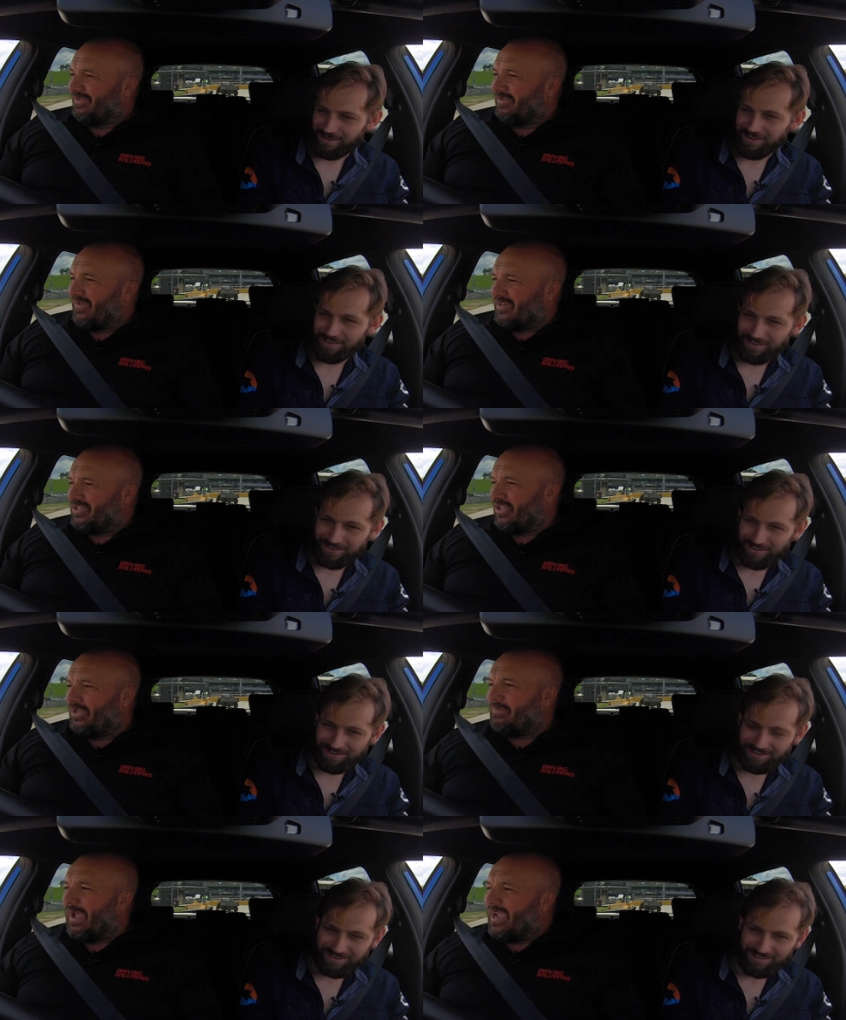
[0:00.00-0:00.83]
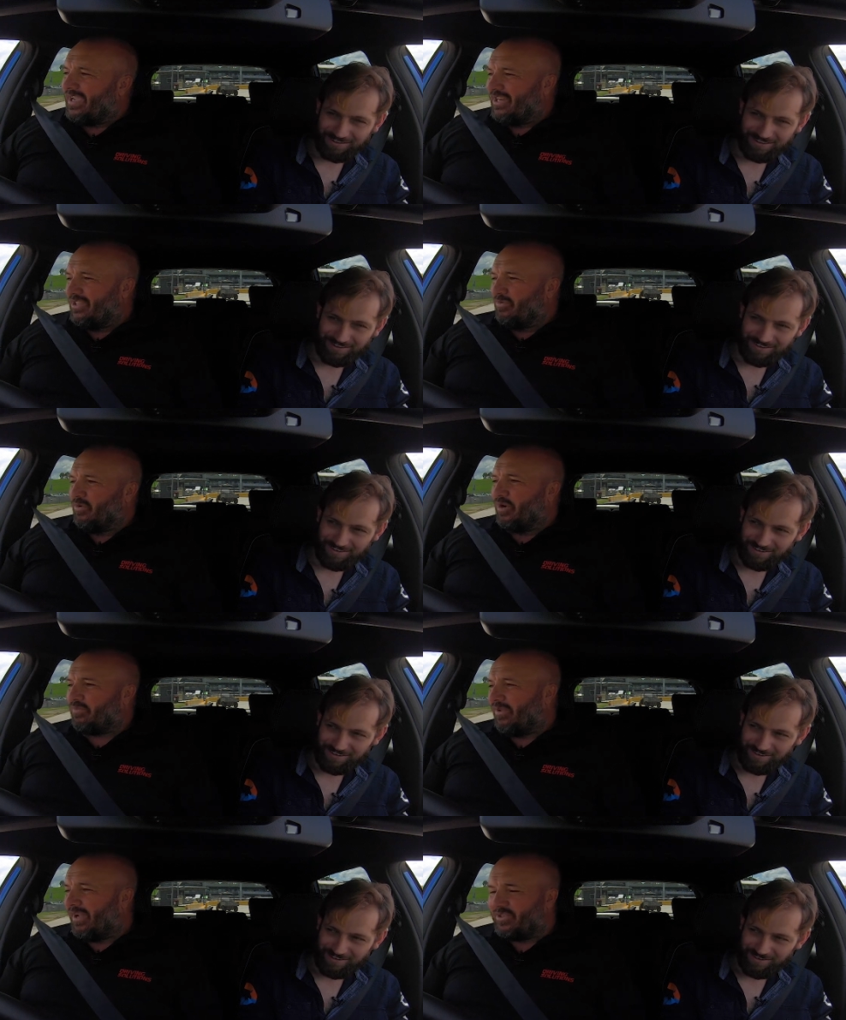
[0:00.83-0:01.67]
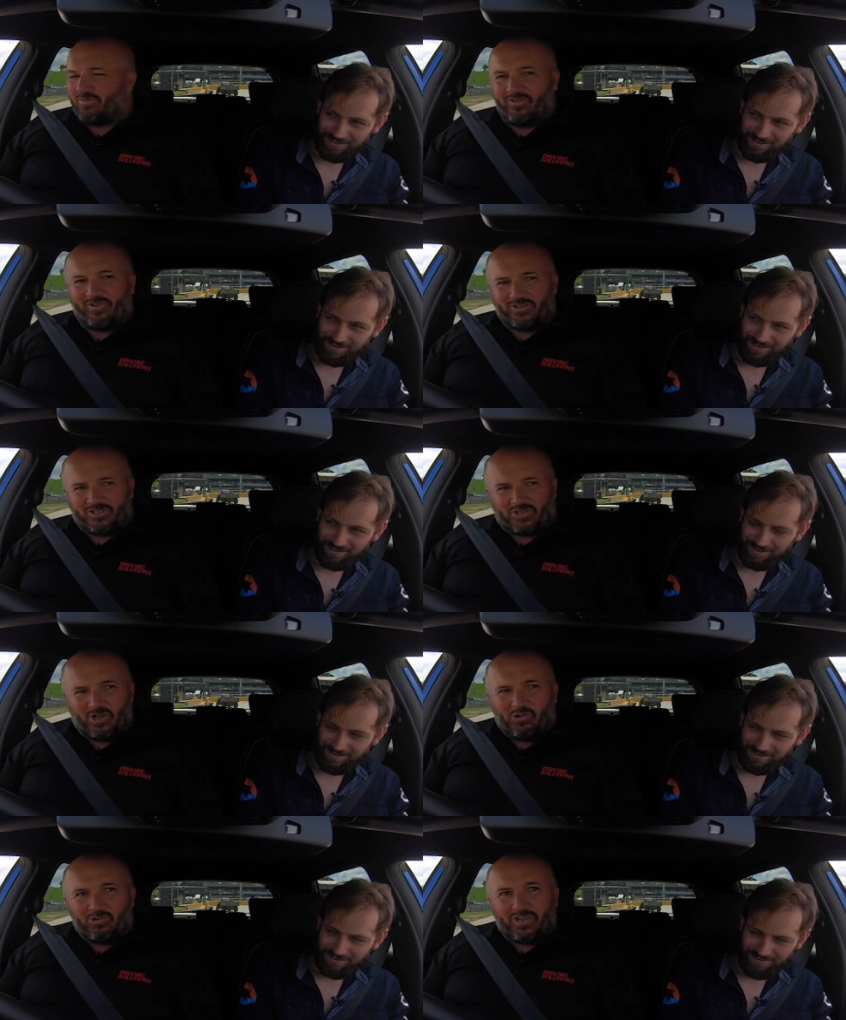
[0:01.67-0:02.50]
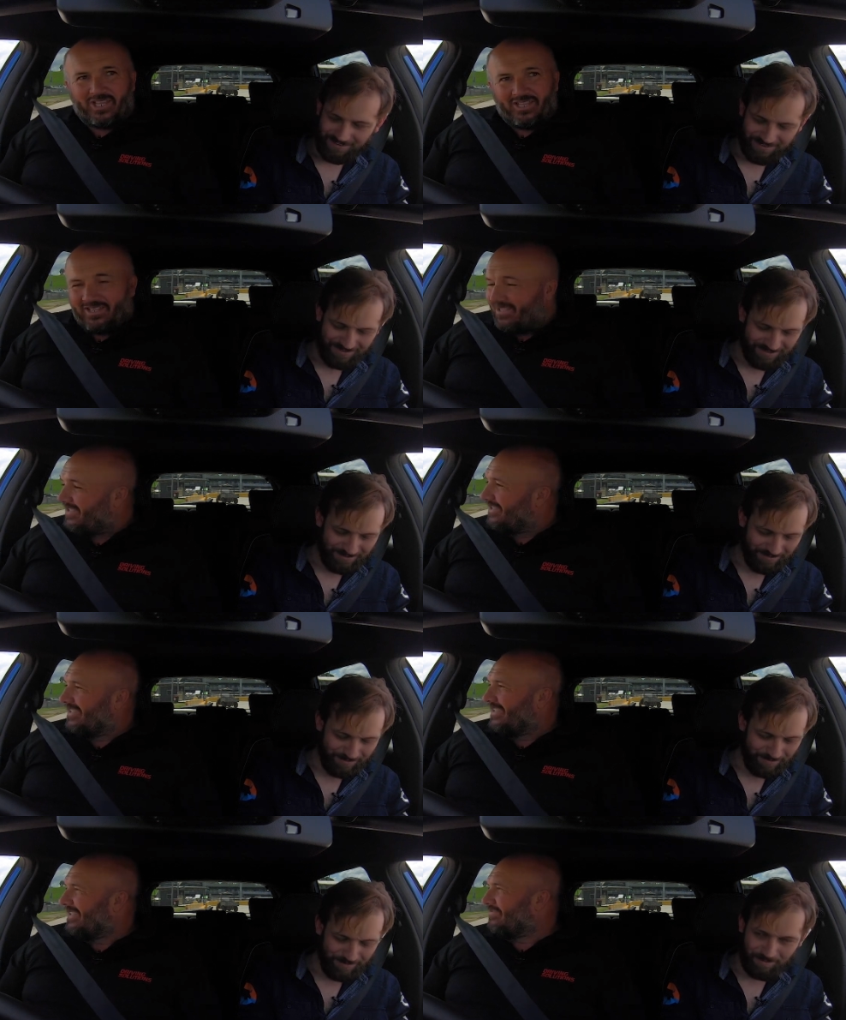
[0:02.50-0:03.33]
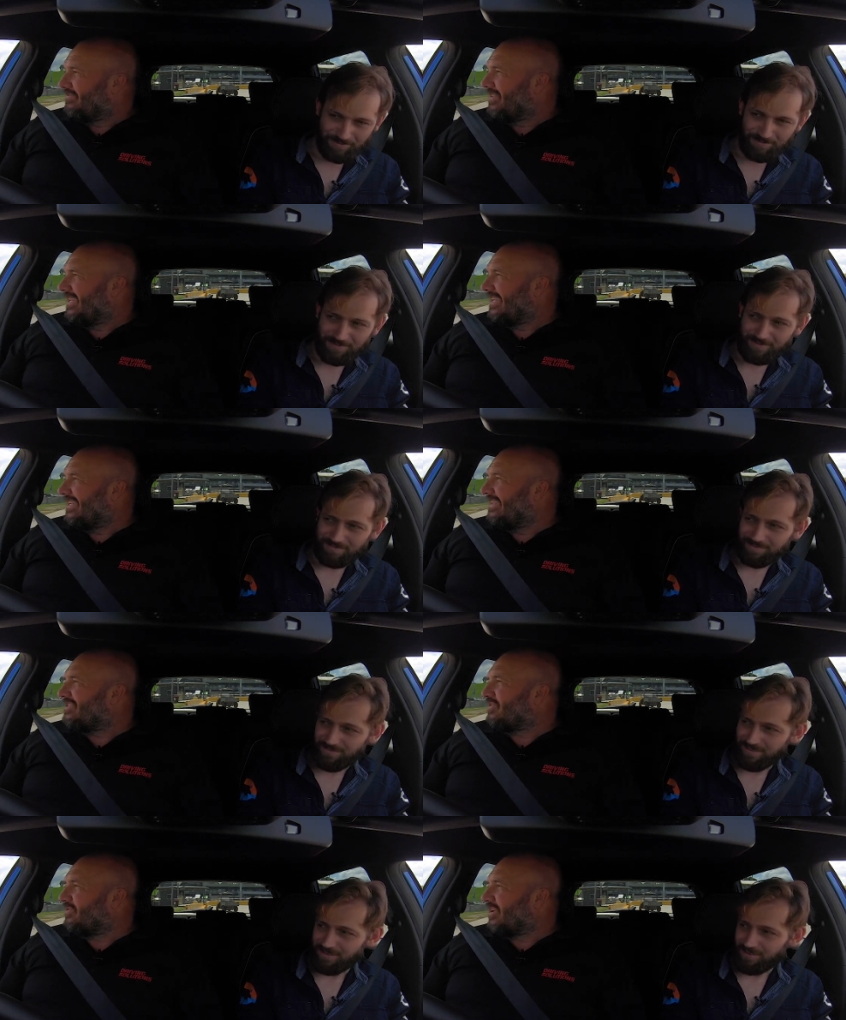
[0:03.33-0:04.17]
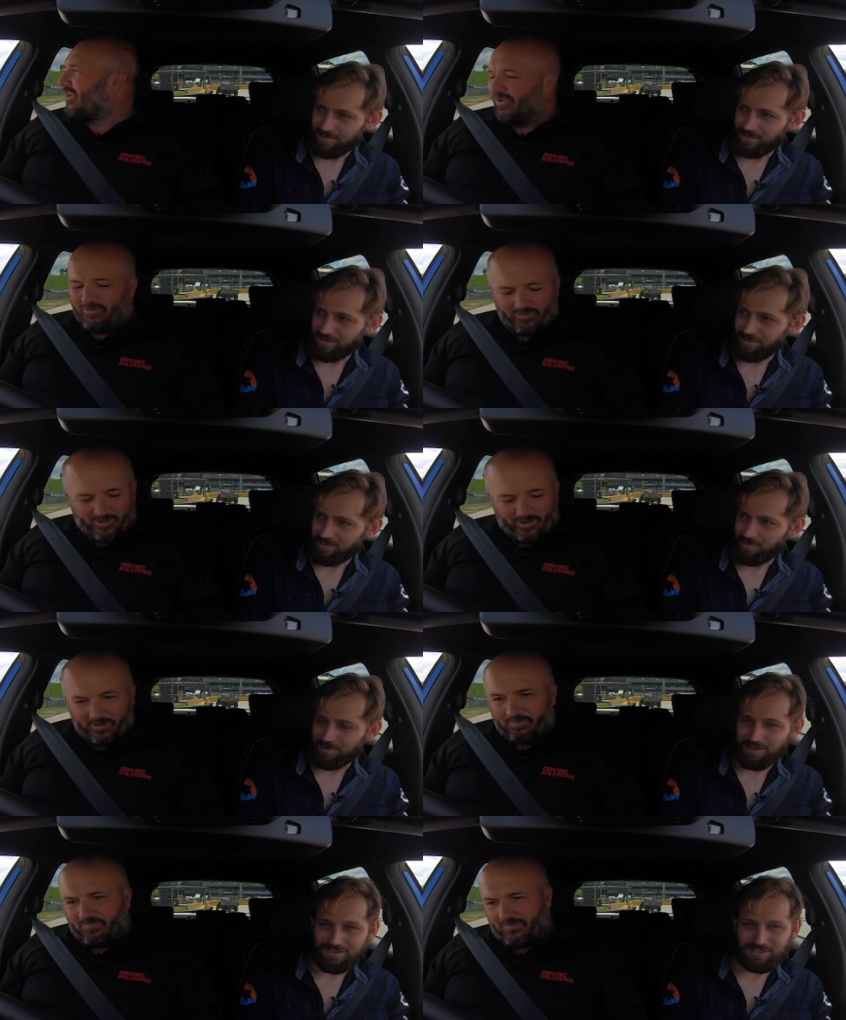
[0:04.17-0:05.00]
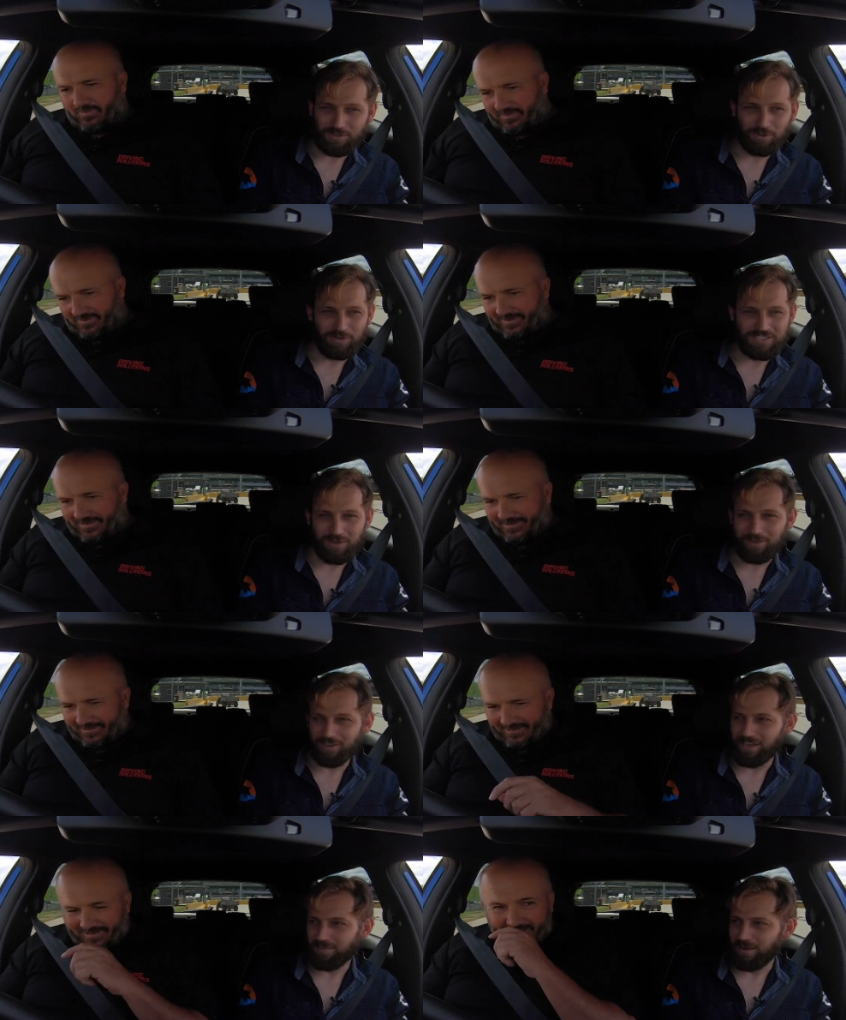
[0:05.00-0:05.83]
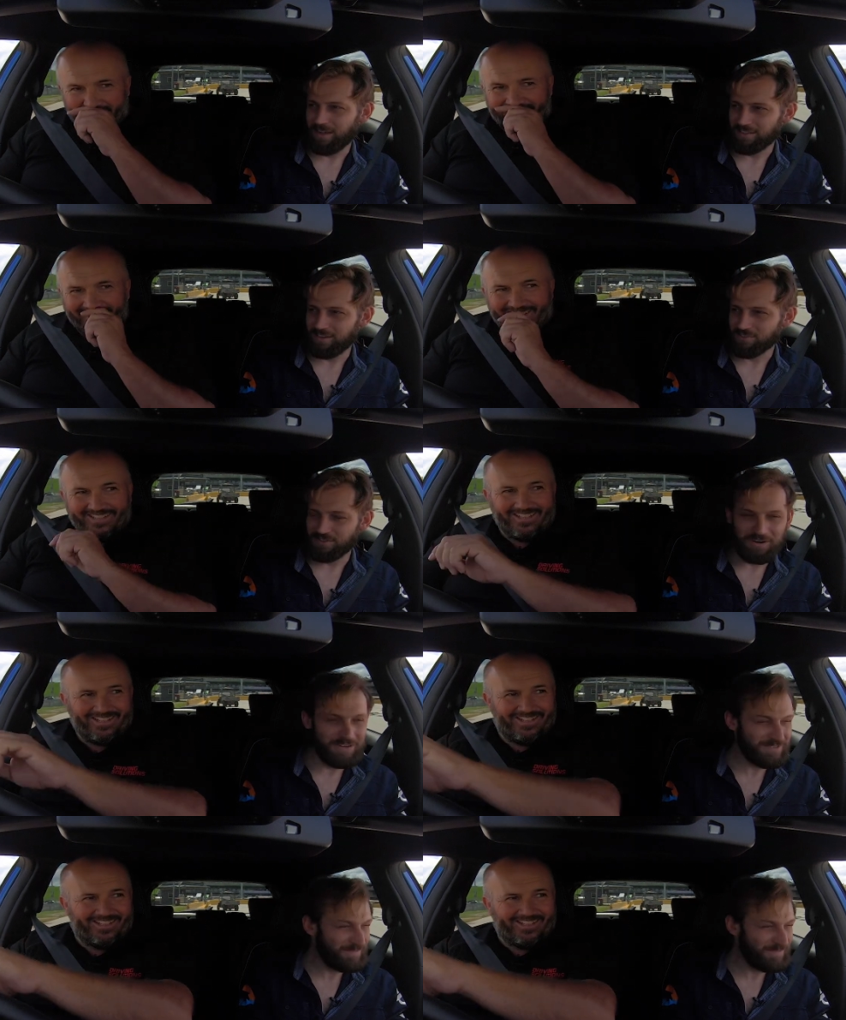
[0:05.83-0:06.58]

Speaker 1: We've had teabagging in the workplace, we've got scalding, yeah, it's all going all right.
Speaker 2: We used coolant so we could get past 100